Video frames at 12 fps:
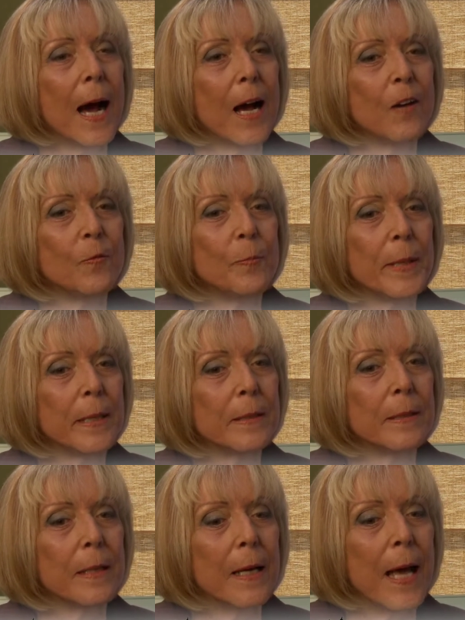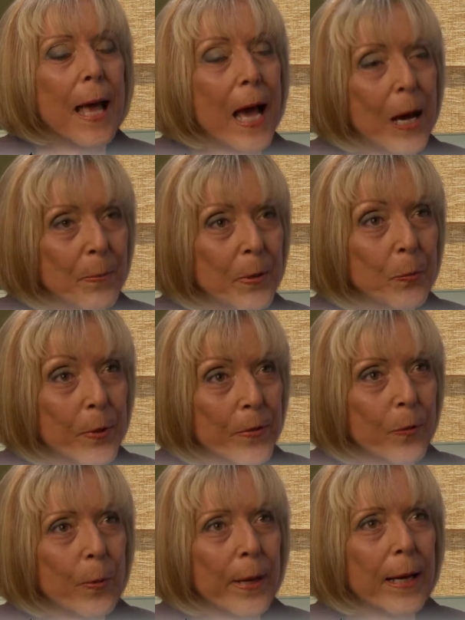I've been happy
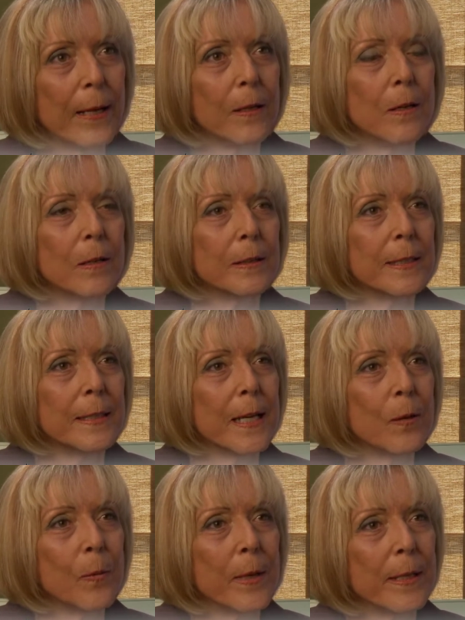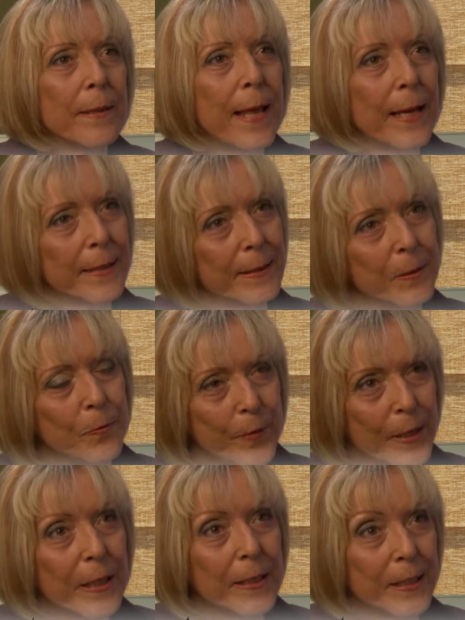with the way I looked, and I wanted that
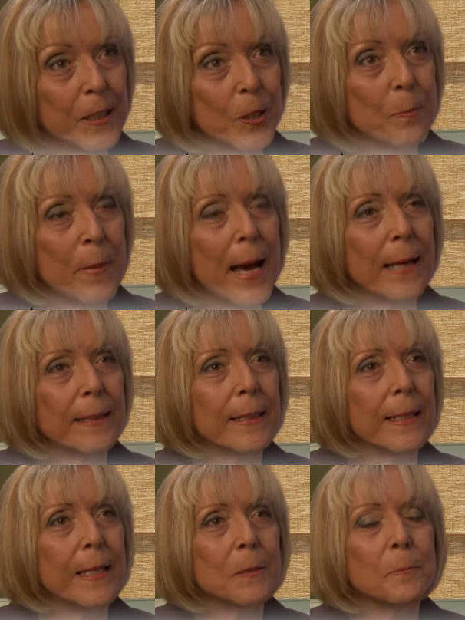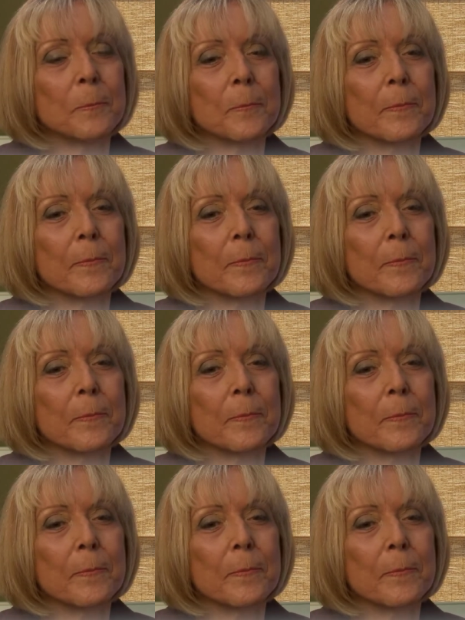feeling to come back again.